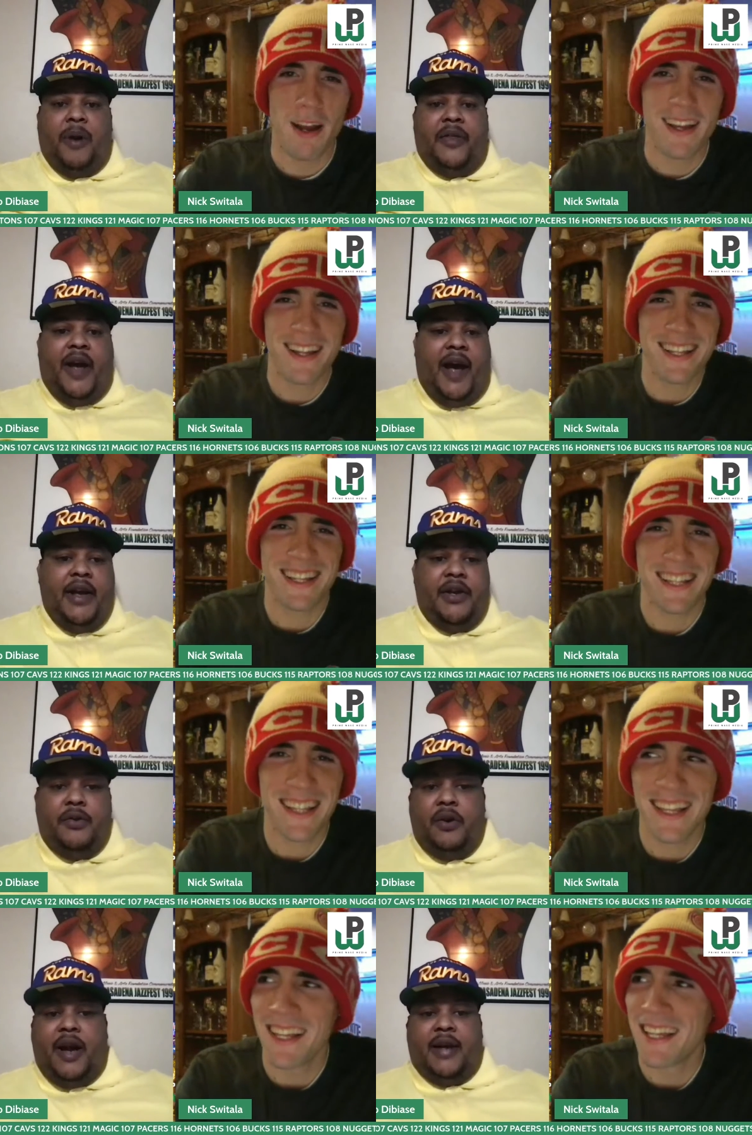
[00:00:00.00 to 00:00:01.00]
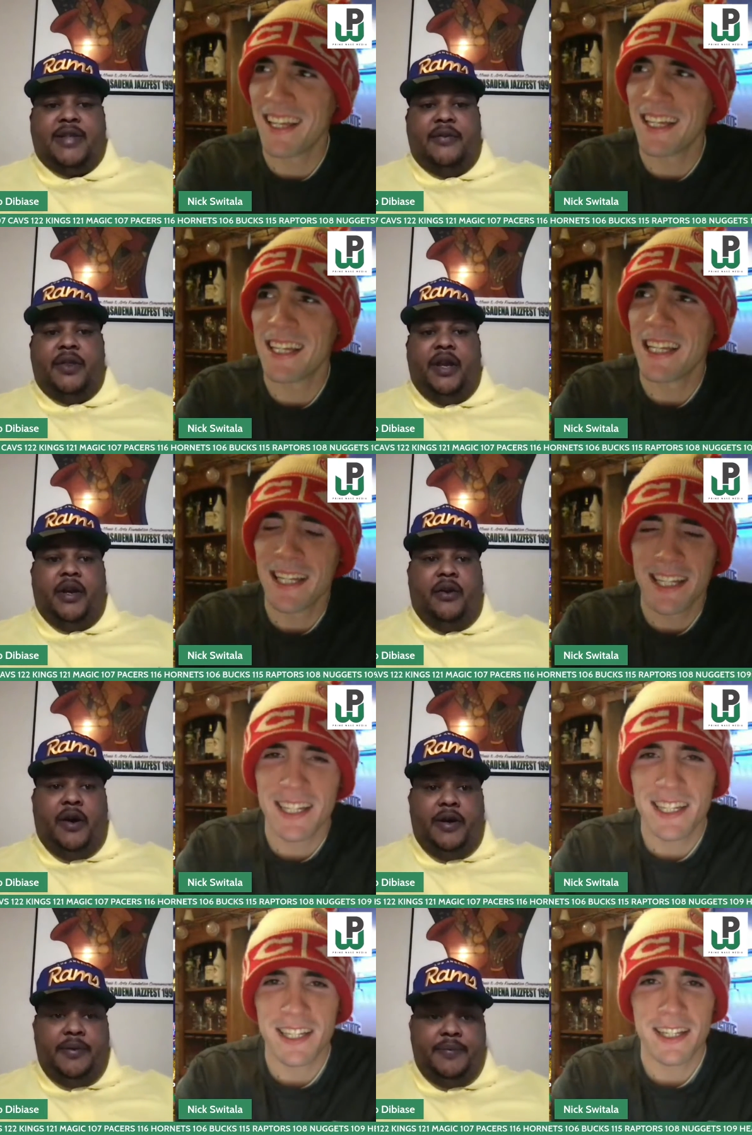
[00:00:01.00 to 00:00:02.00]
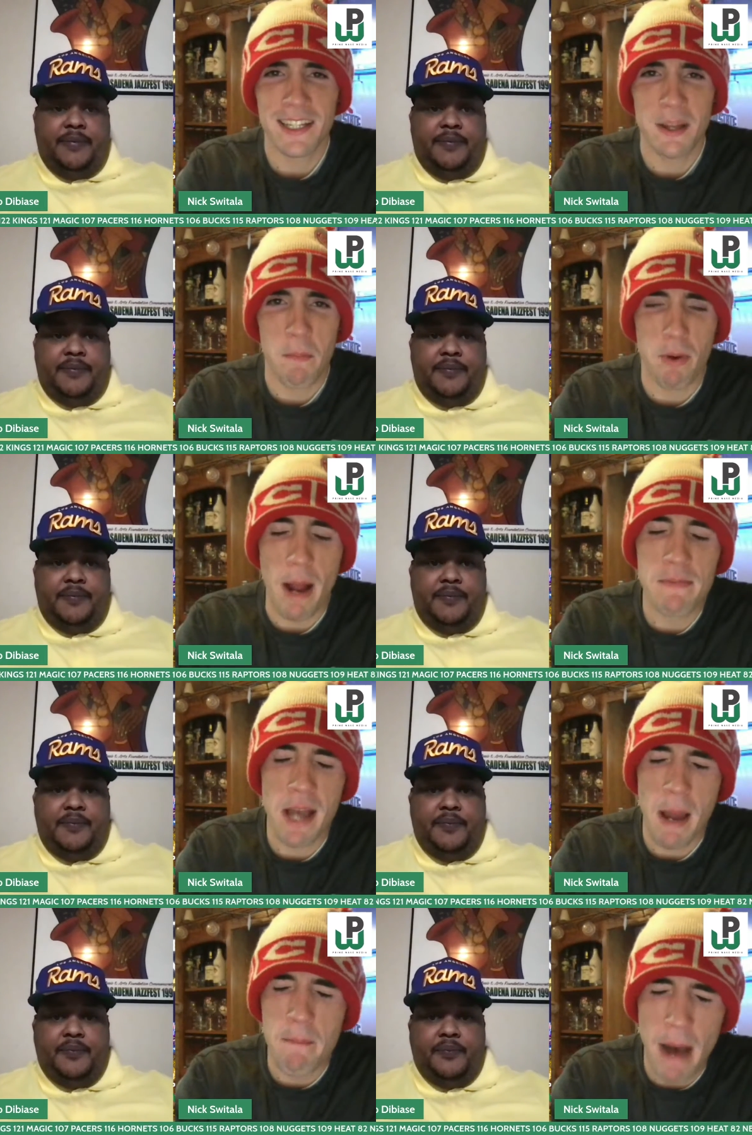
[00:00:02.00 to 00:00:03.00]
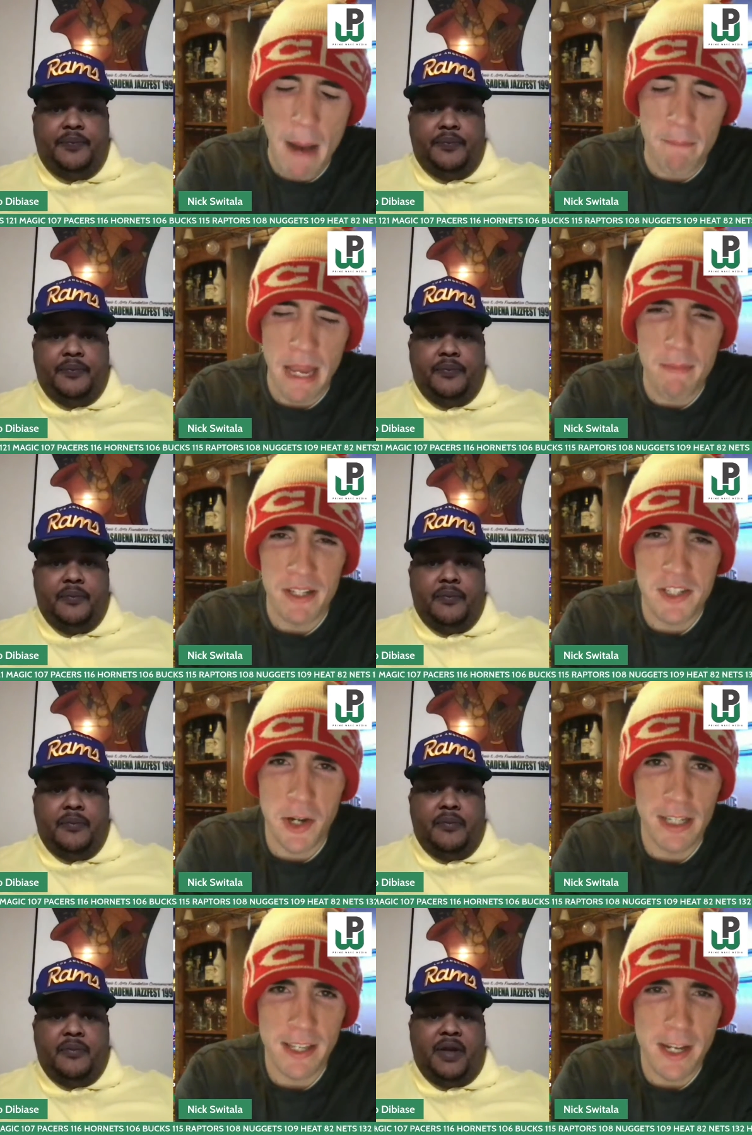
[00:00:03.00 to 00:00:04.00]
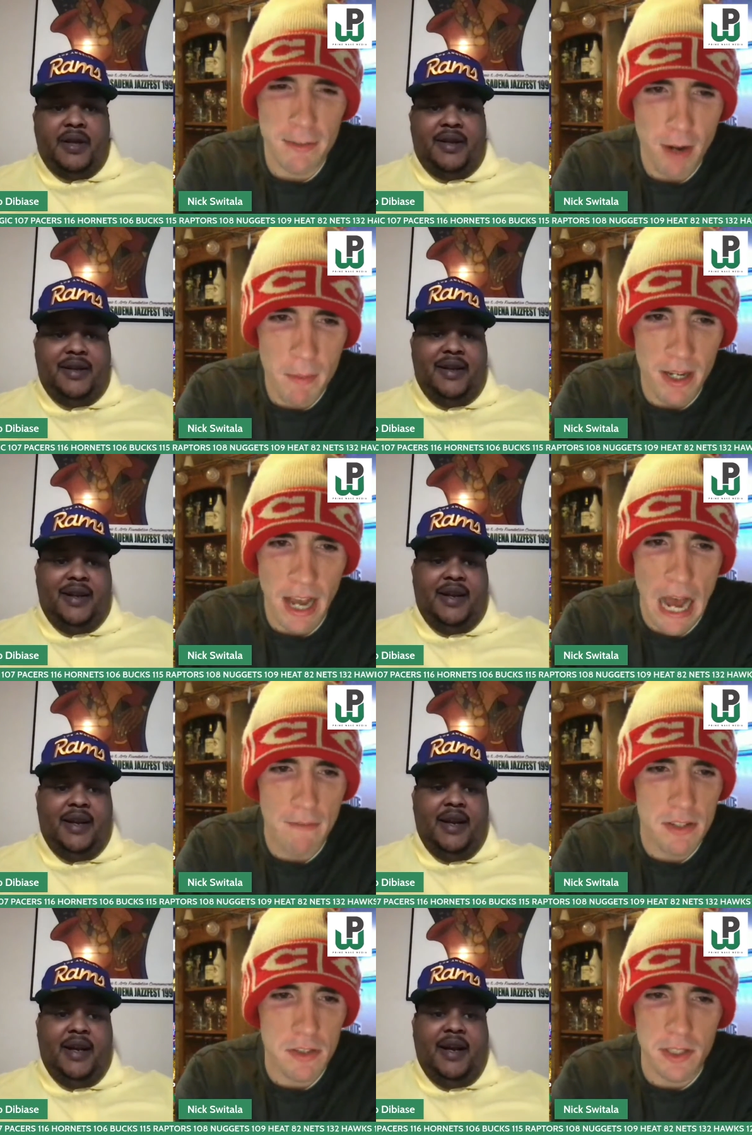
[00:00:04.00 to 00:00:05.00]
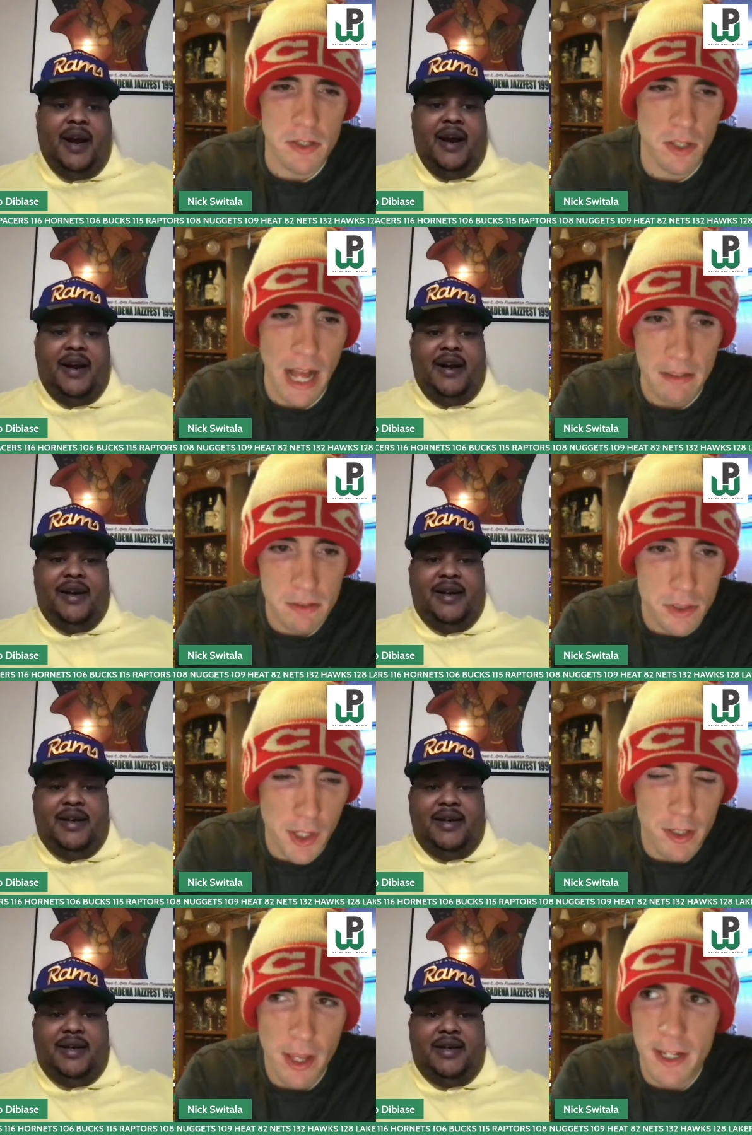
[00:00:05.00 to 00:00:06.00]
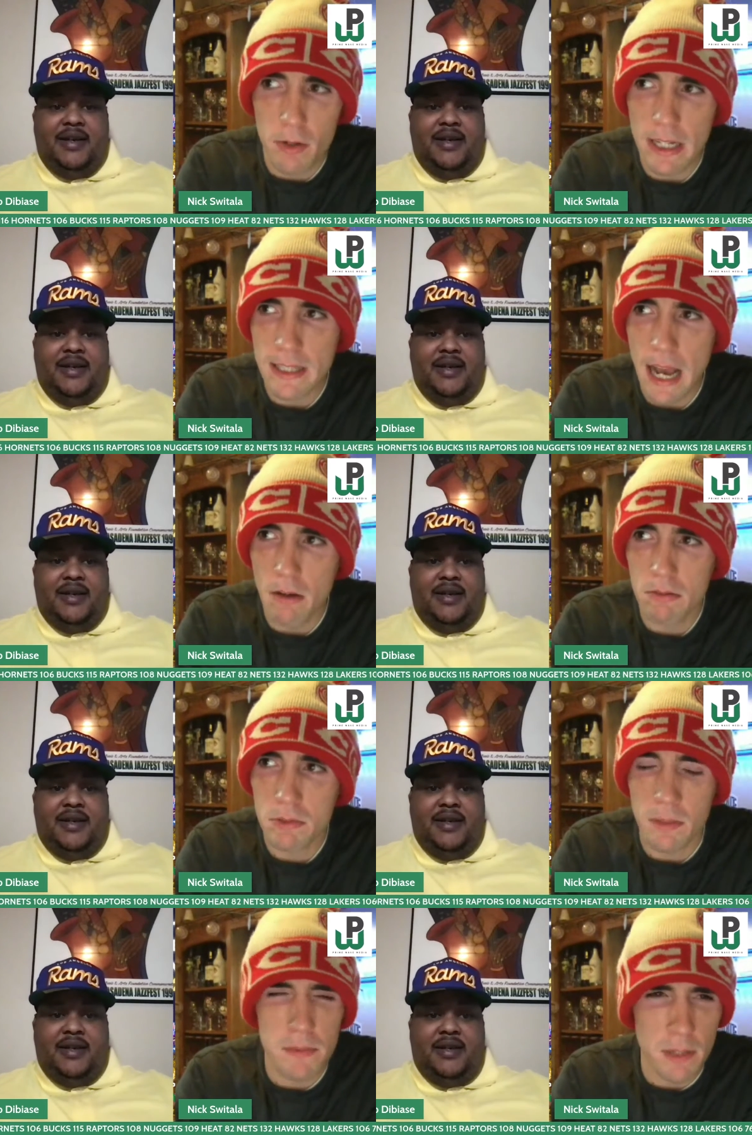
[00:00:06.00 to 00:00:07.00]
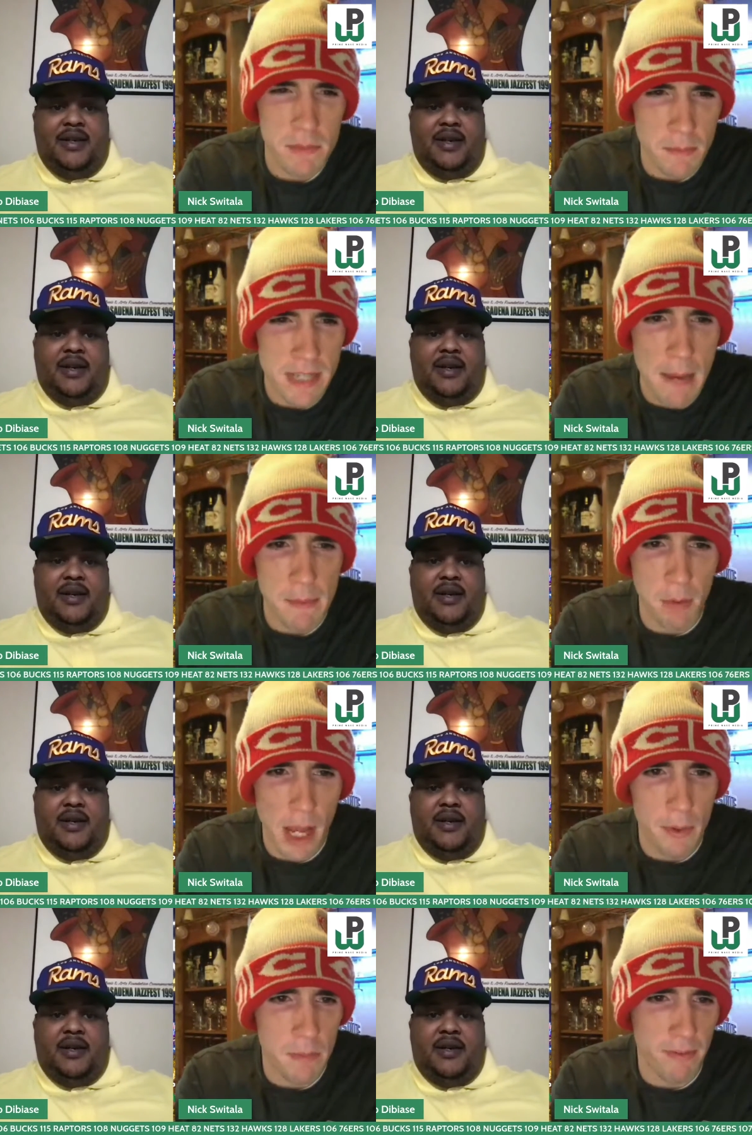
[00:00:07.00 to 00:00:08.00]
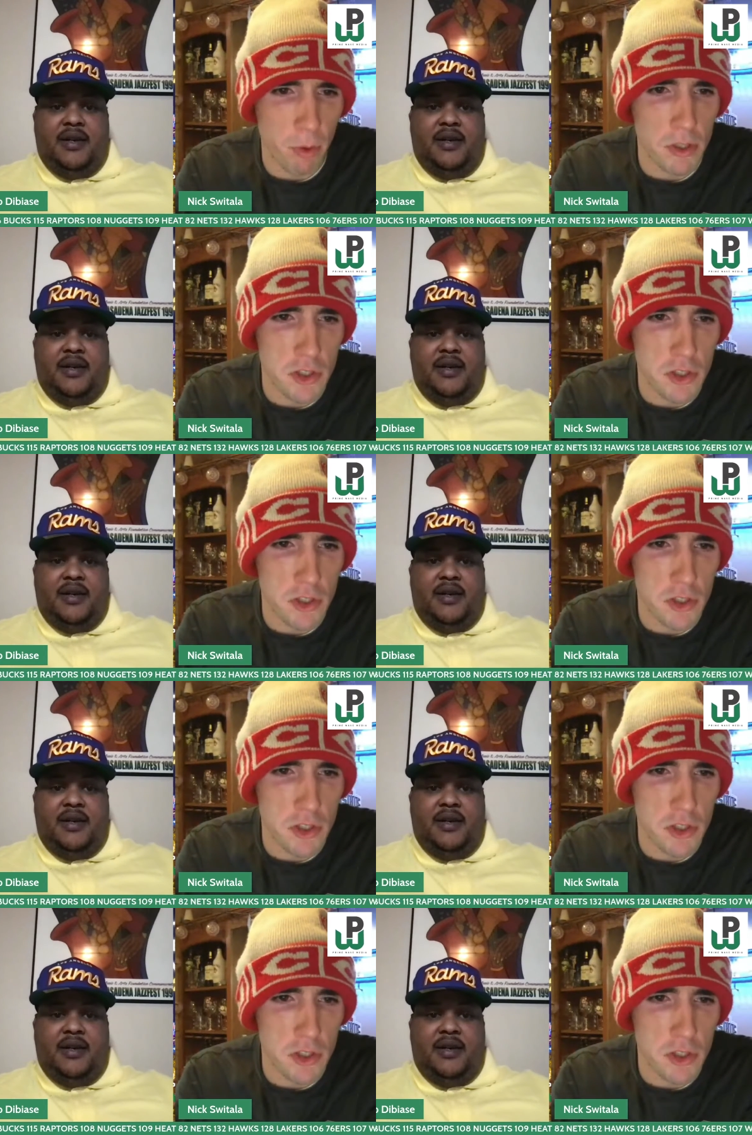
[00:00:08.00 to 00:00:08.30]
Speaker 1: brother? How you doing? How's everything going?
Speaker 2: Primetime pop, baby. It's great to hear from you. Obviously, there's a lot circulating right now. Some some time to play with before the